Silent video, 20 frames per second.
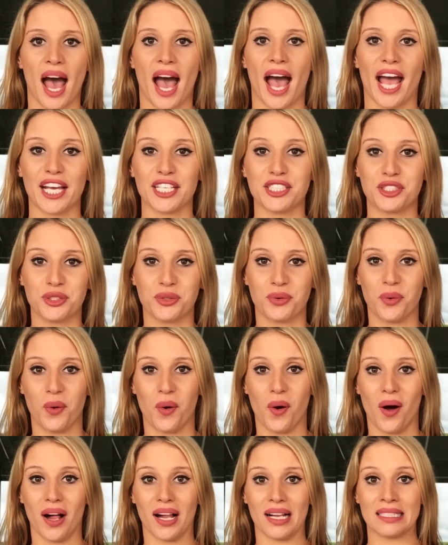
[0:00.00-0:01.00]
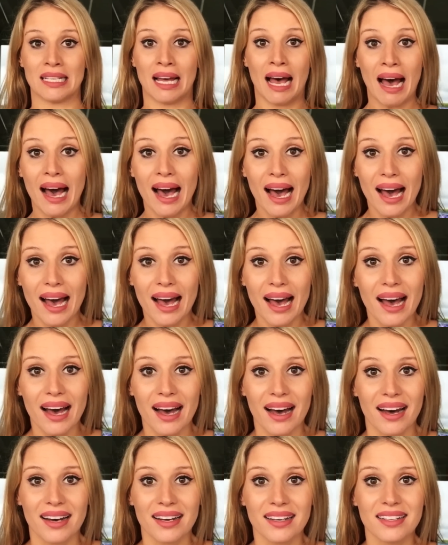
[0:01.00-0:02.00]
high school.
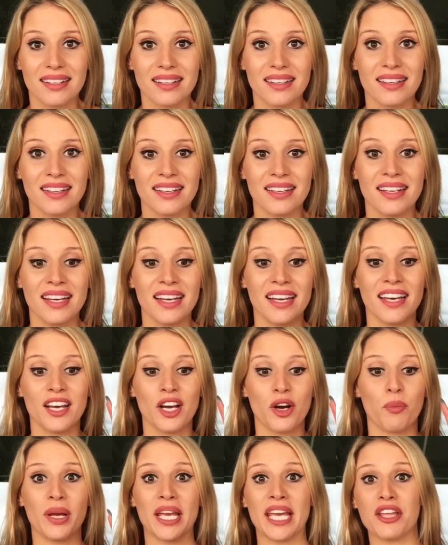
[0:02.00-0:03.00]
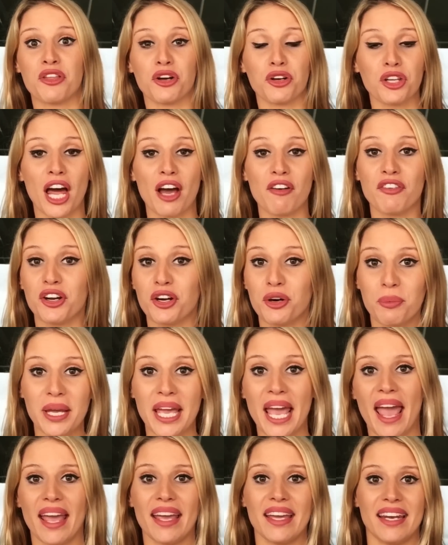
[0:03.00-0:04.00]
Ah, we either love it or
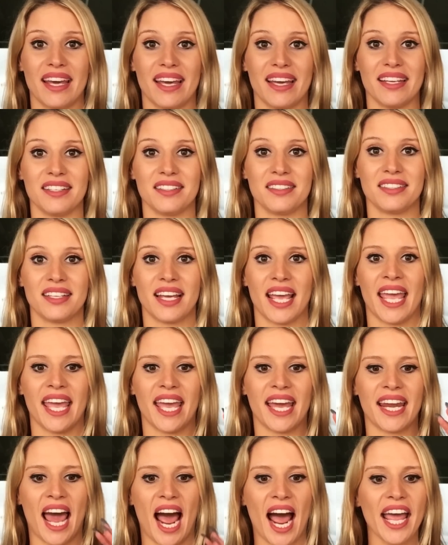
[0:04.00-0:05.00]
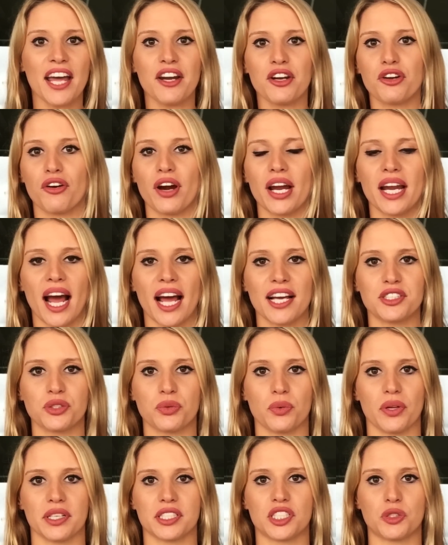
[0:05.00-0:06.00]
we hate it. And I had a great high
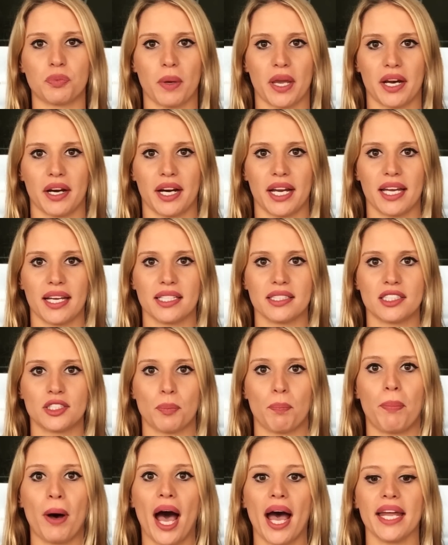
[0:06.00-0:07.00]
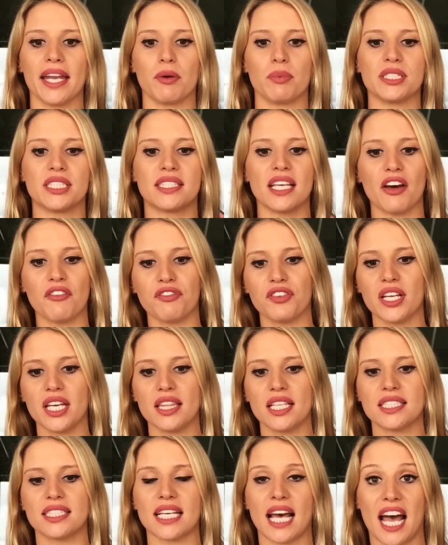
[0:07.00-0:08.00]
school experience, but it was definitely
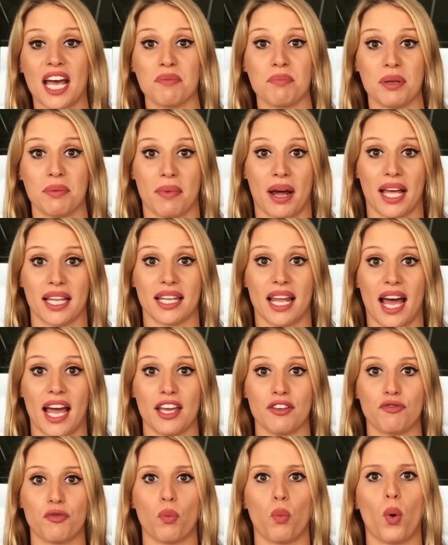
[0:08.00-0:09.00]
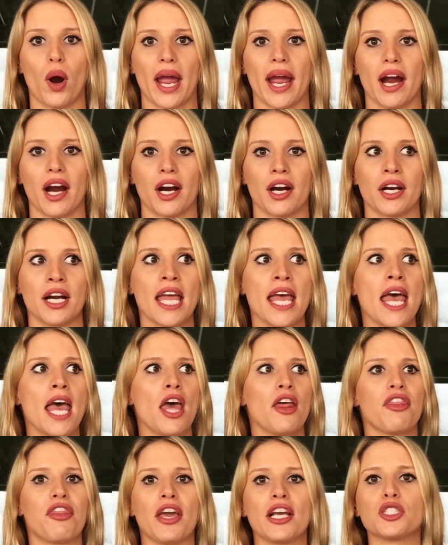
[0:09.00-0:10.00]
the time in my life where
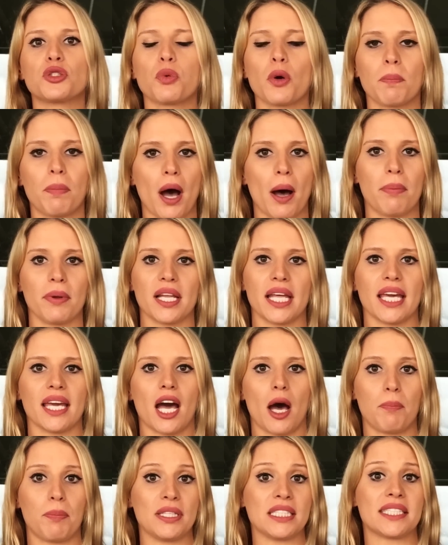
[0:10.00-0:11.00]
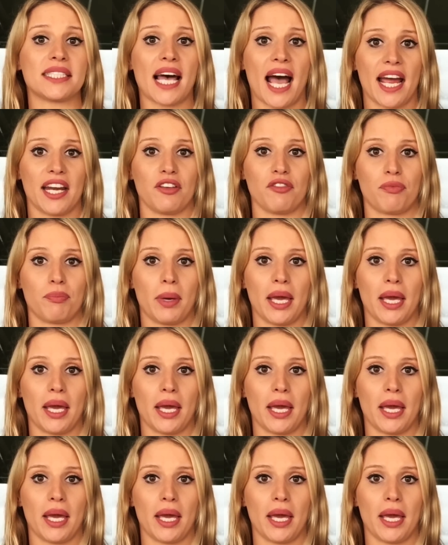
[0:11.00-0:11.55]
things were bubbling up inside of